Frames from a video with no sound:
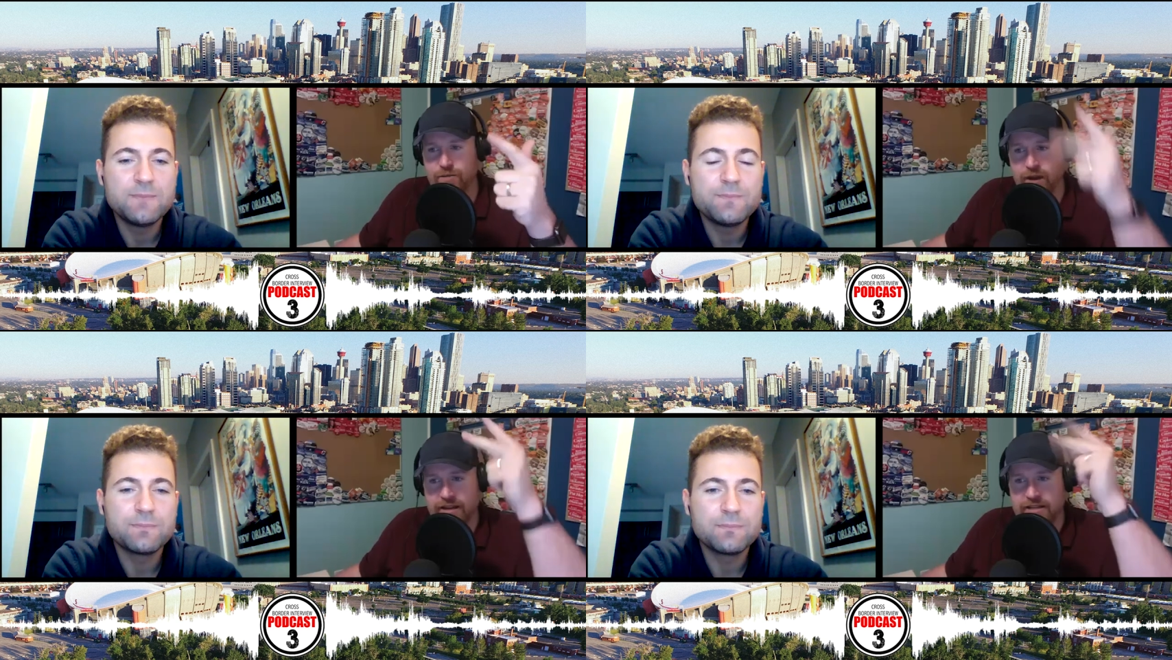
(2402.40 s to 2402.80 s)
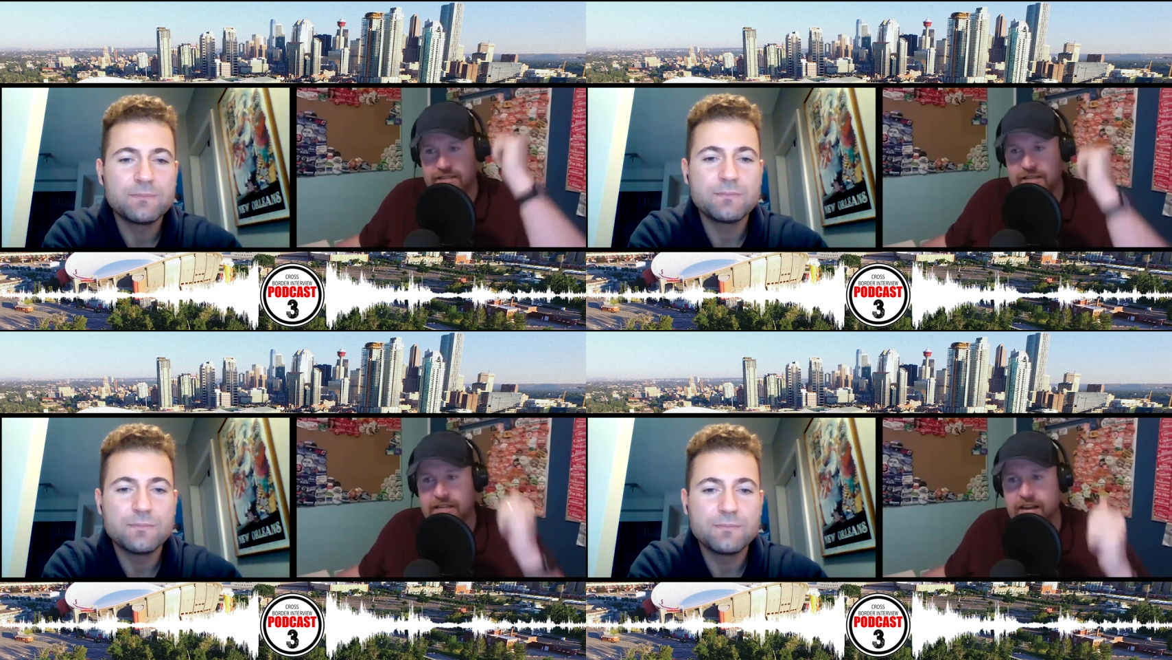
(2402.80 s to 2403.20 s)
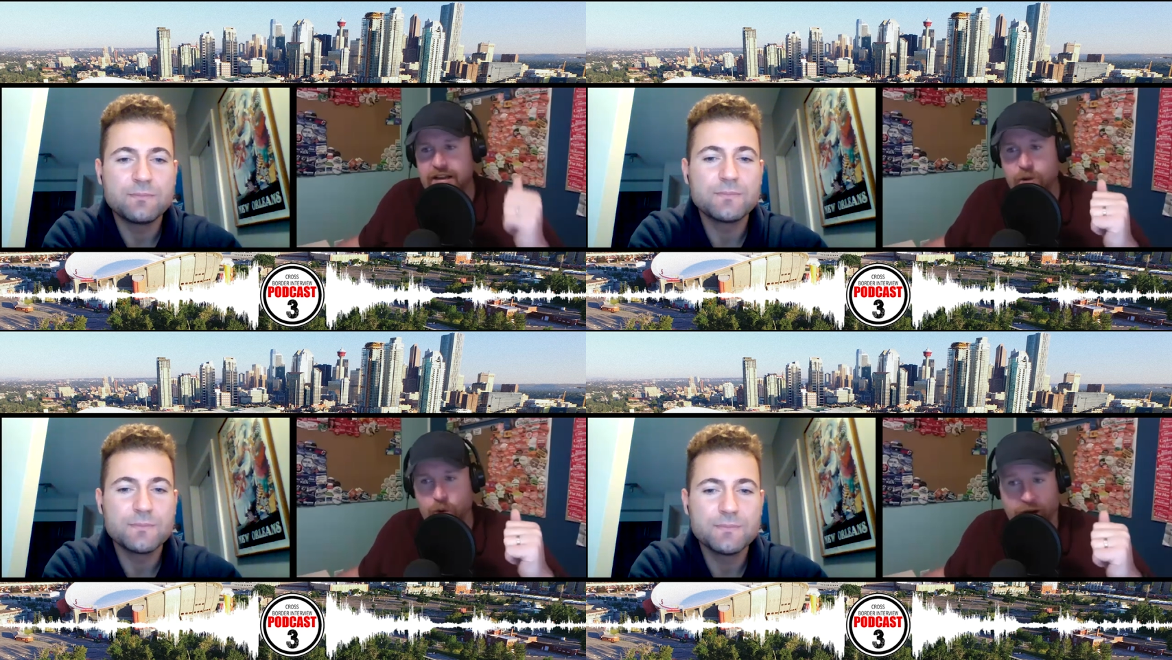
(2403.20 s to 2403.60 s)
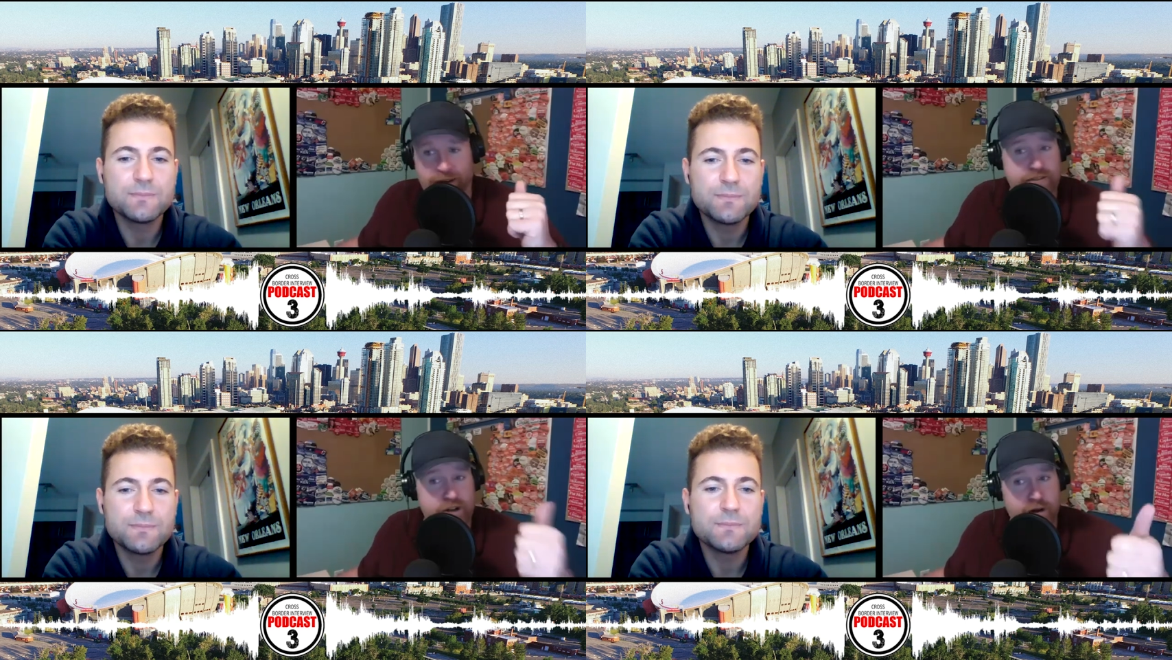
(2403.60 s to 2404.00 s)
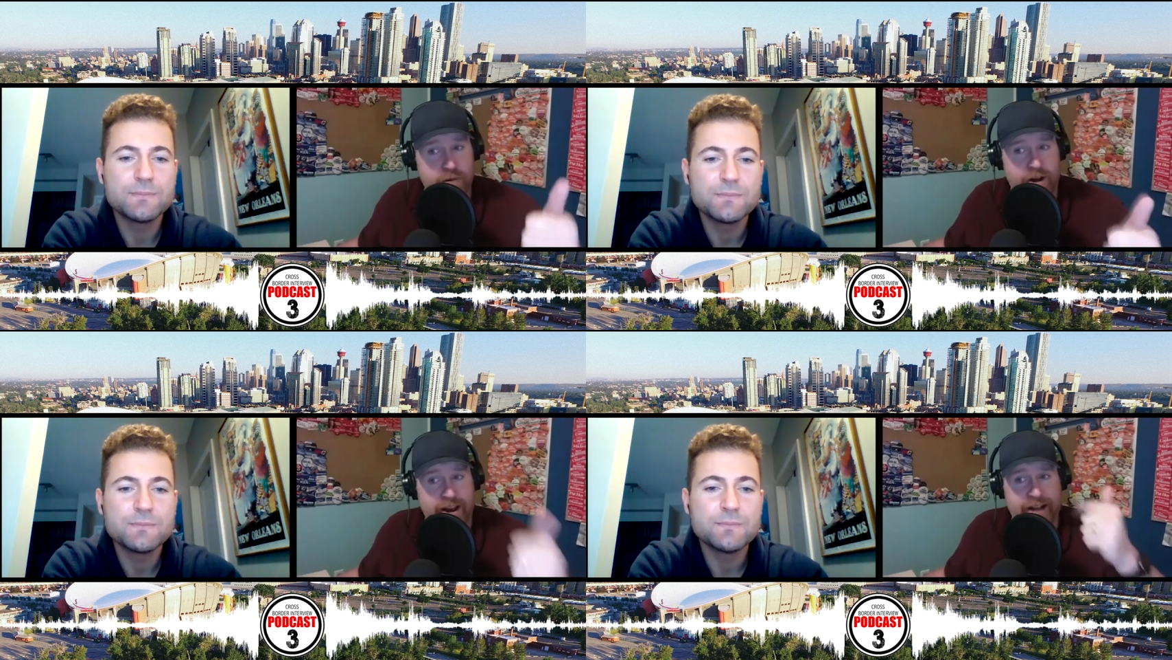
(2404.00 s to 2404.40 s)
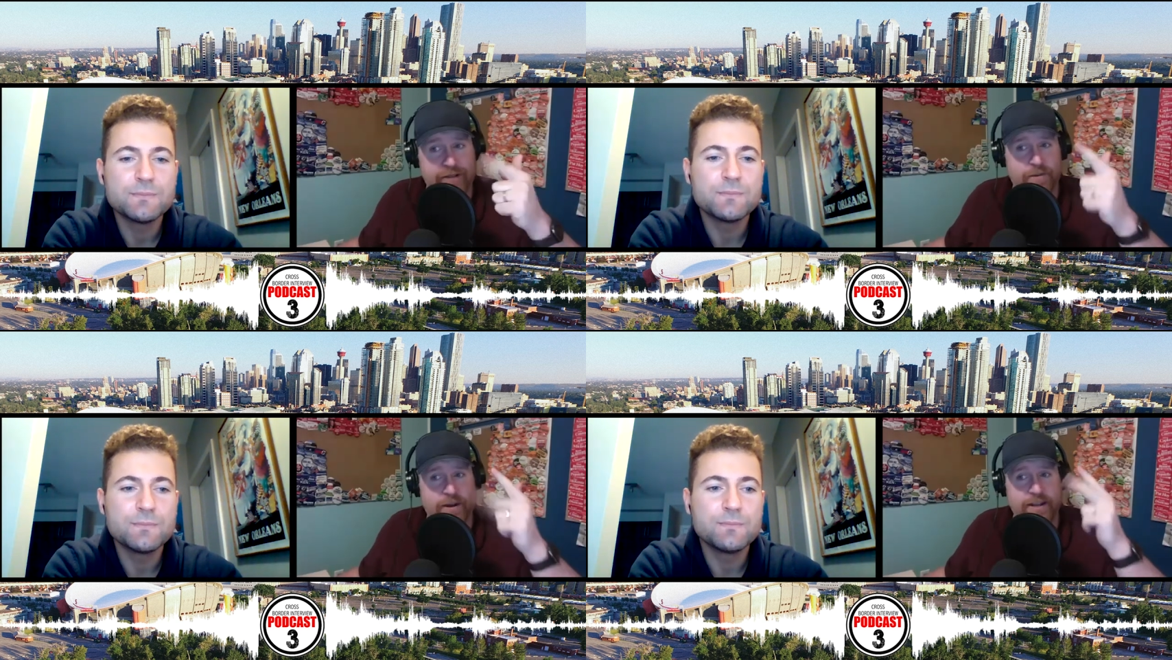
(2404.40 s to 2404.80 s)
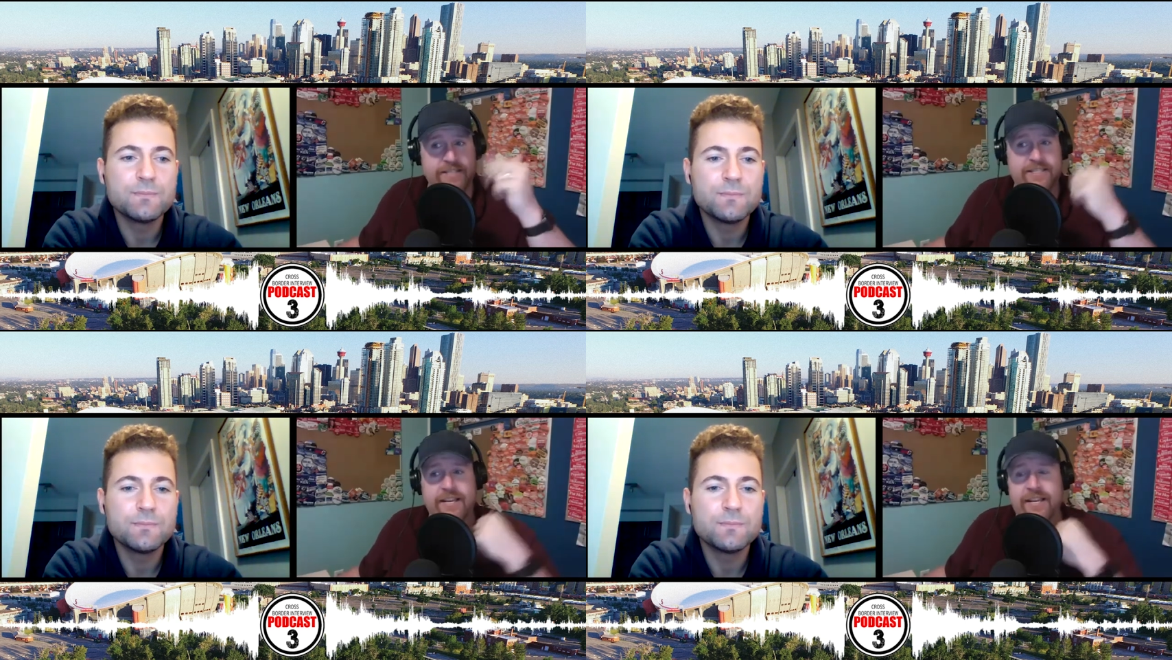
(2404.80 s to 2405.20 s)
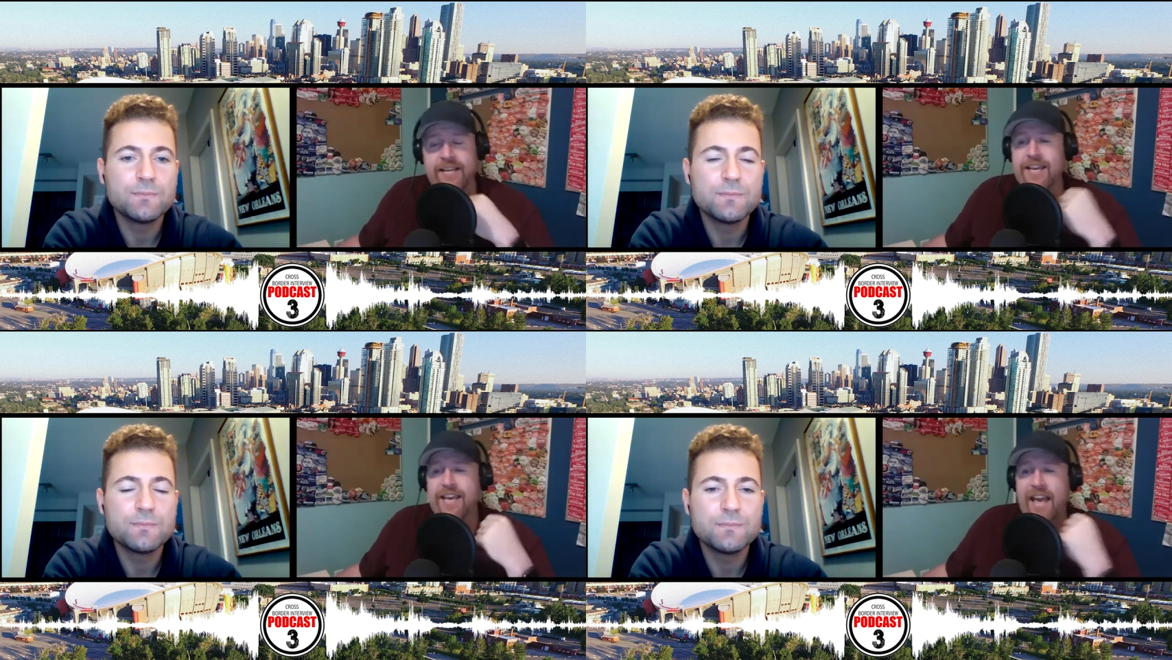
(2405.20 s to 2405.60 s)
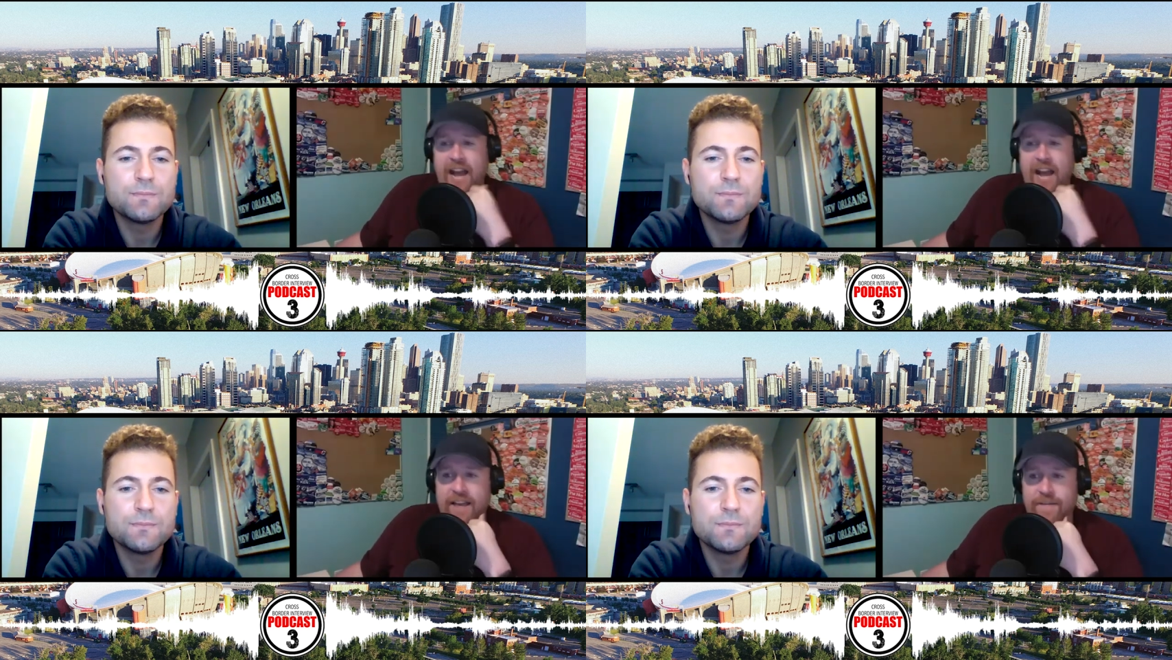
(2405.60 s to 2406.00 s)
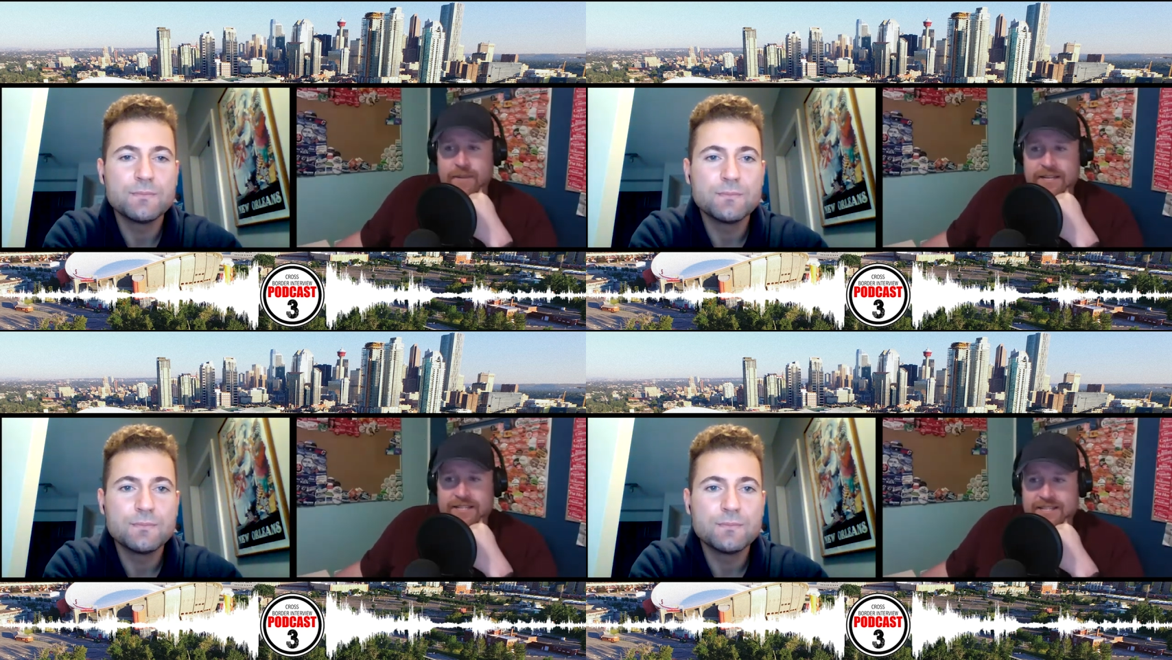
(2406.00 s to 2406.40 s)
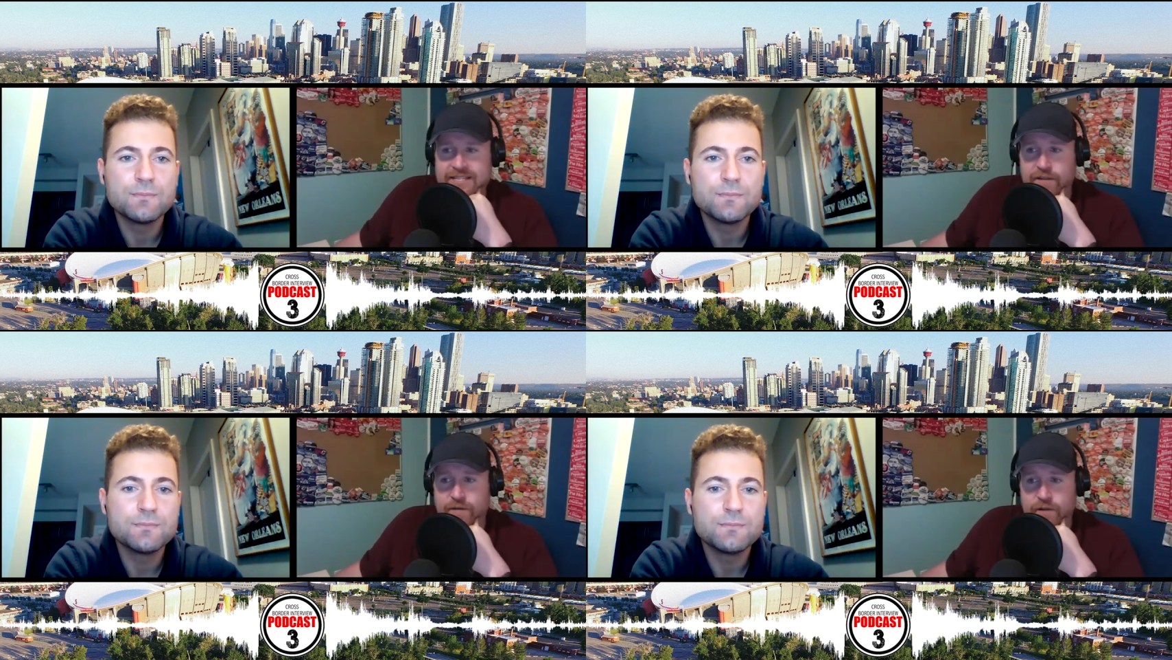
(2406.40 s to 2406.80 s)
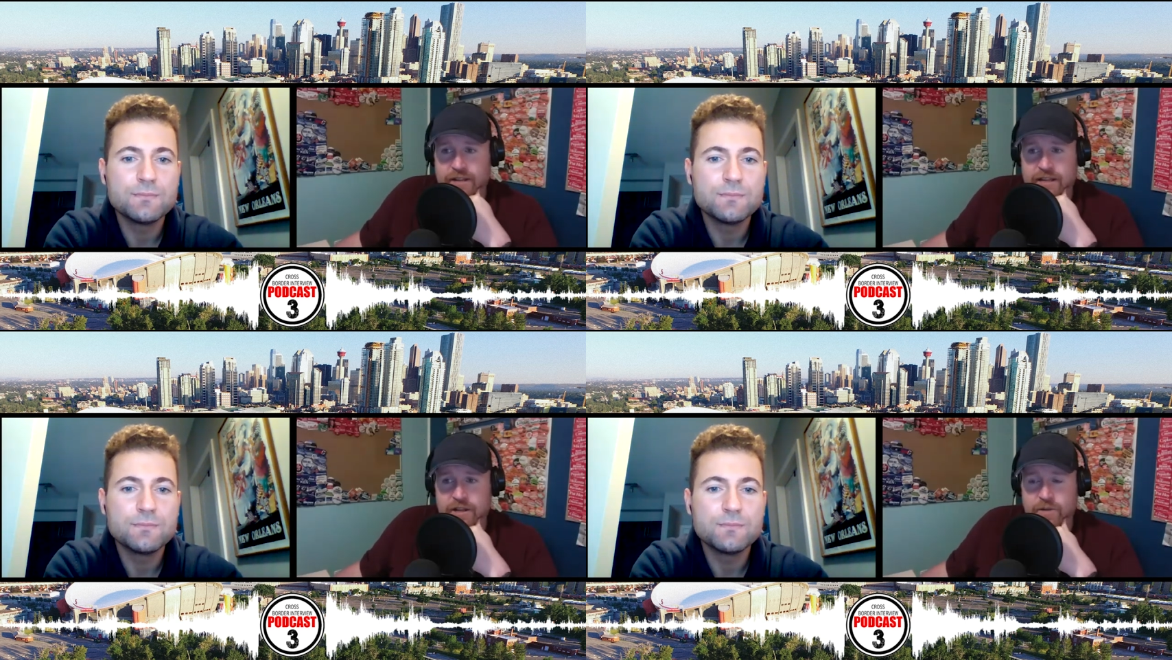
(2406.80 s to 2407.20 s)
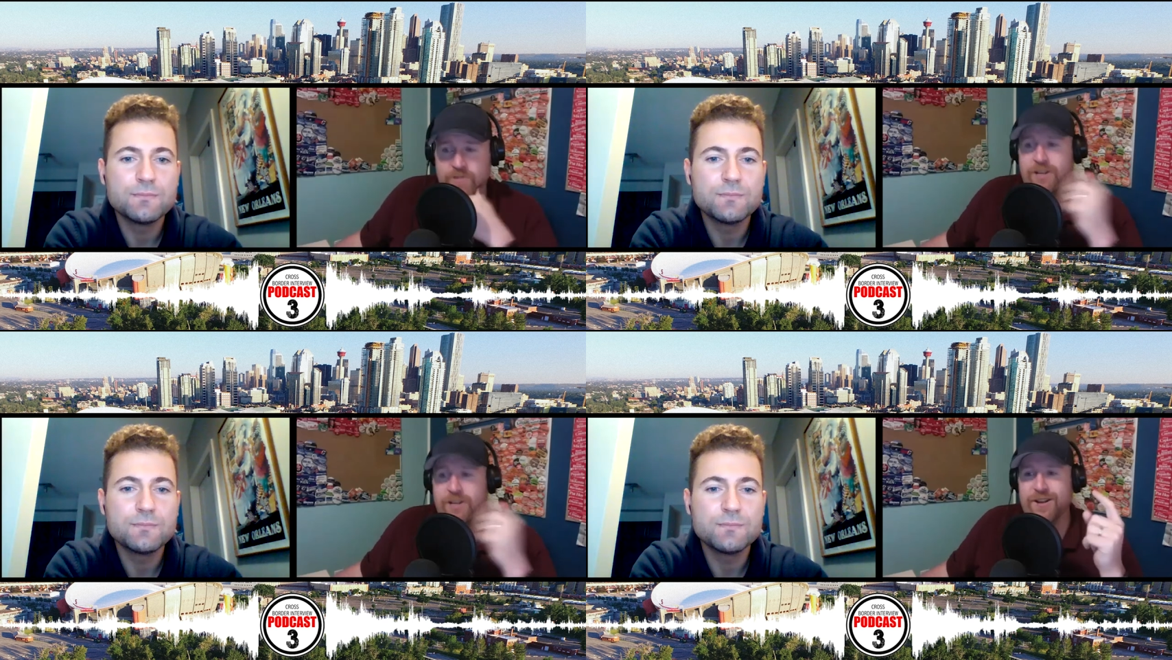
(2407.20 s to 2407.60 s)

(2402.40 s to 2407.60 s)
Speaker 1: Y, and Z done, or I've started on X, Y, and Z, and I have been successful in those.